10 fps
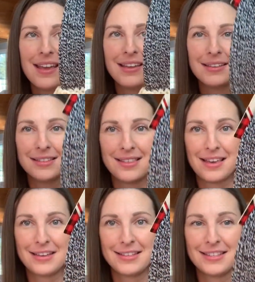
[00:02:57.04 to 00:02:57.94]
is
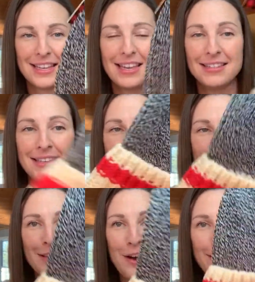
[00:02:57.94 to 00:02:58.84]
this? Isn't
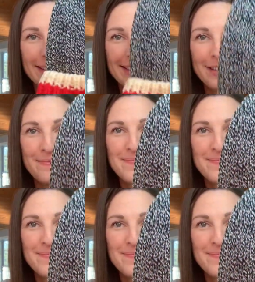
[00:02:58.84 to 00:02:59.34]
this awesome?